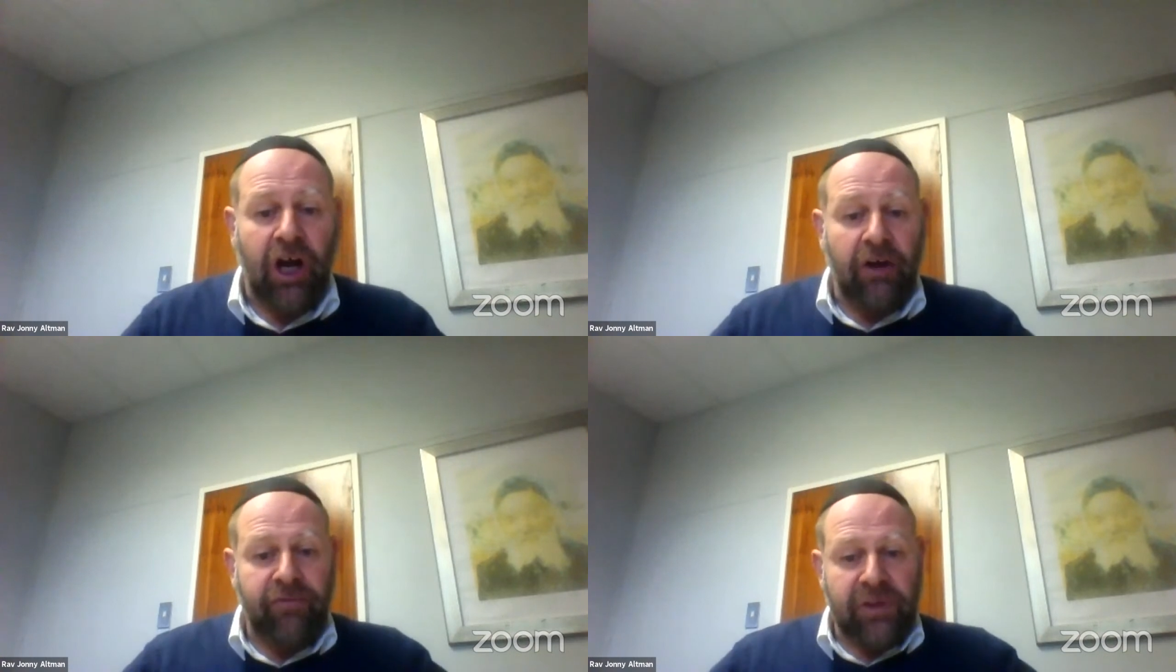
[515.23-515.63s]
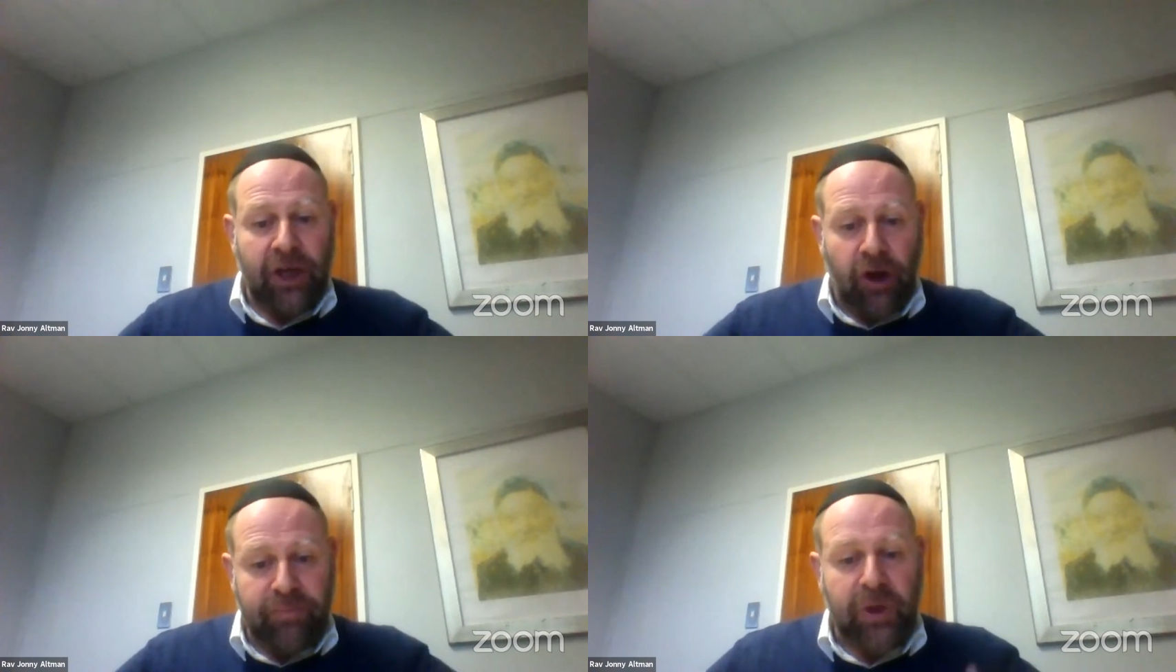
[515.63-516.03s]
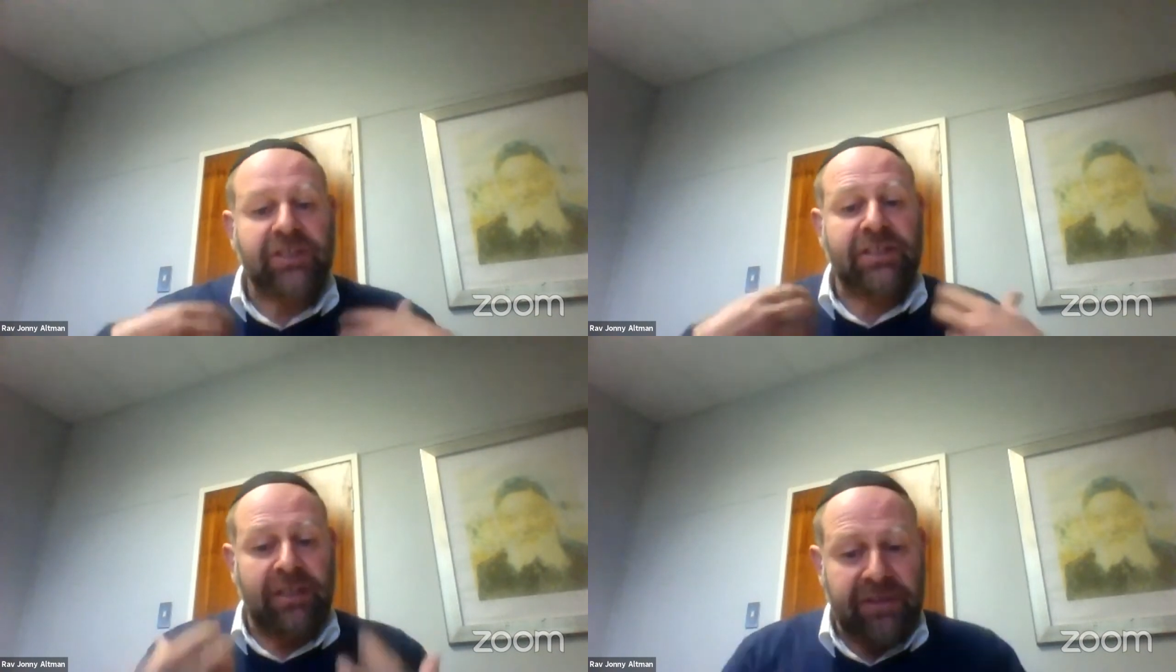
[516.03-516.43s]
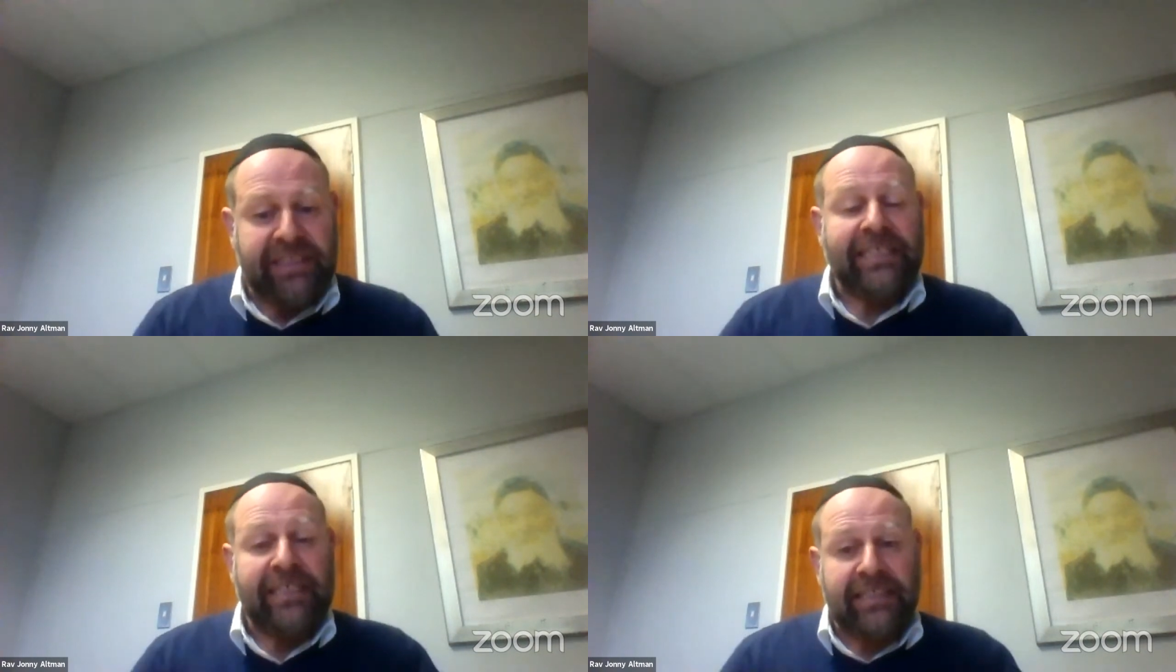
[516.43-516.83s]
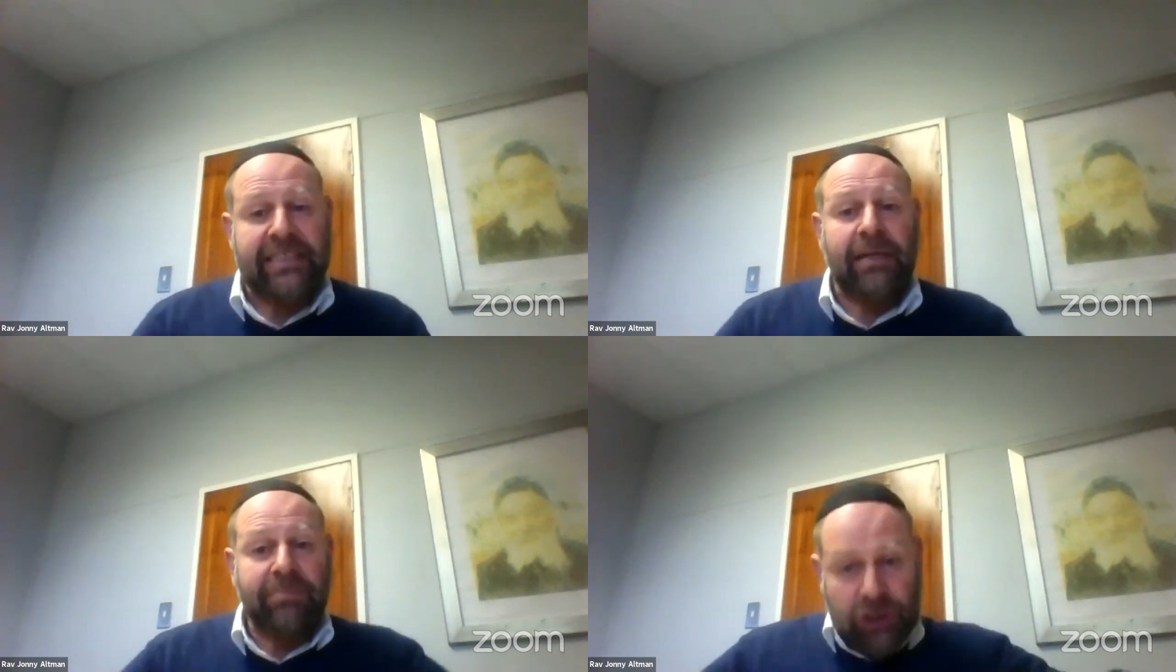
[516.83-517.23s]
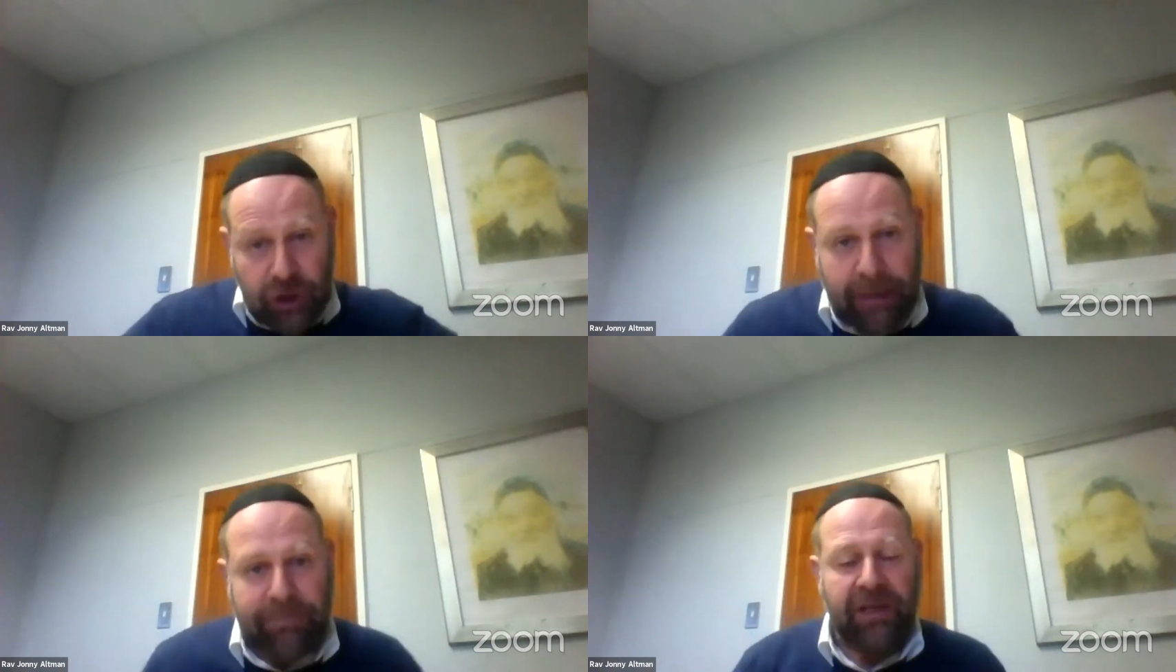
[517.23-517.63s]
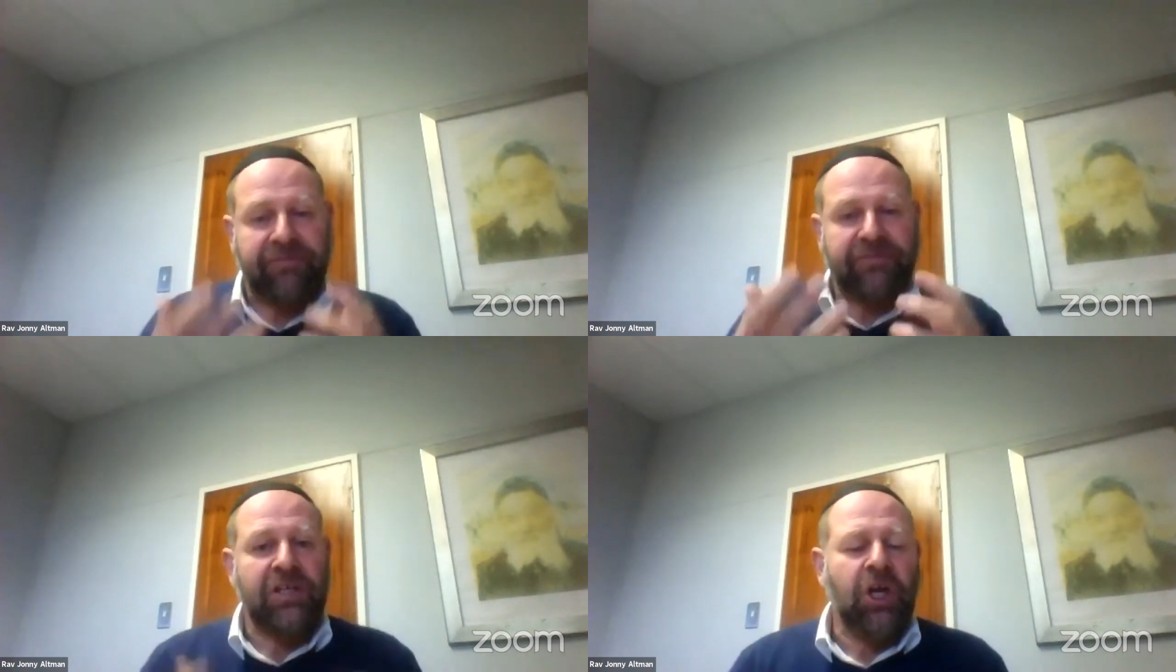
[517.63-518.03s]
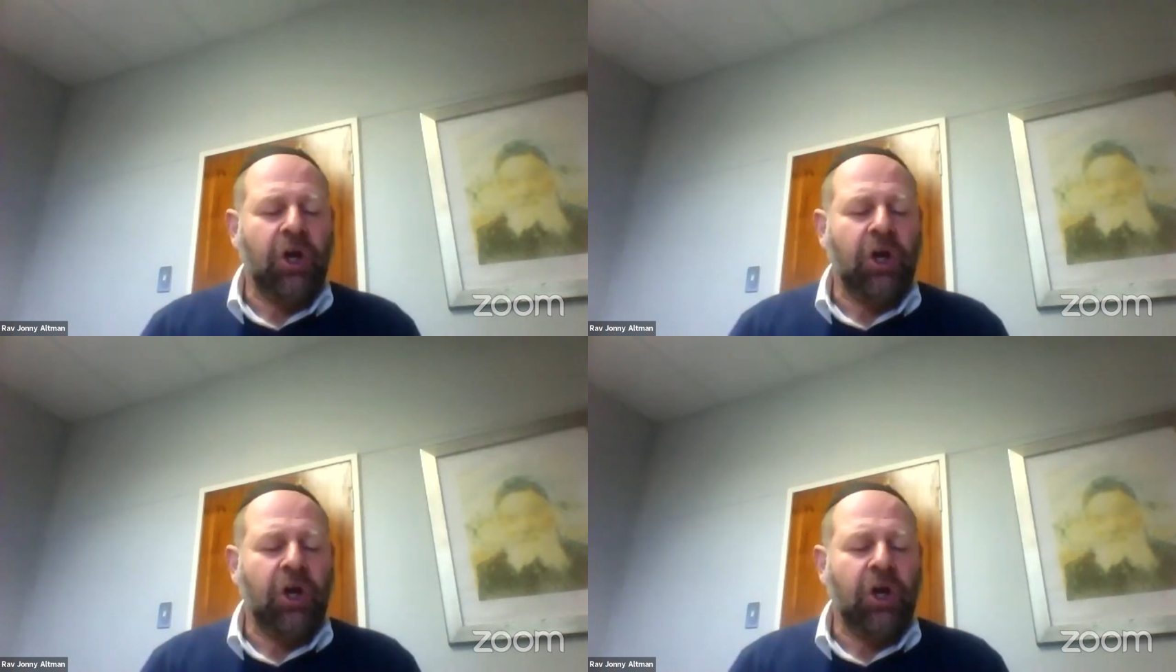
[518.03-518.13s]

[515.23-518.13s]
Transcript: of positivity. Yisa means to uplift.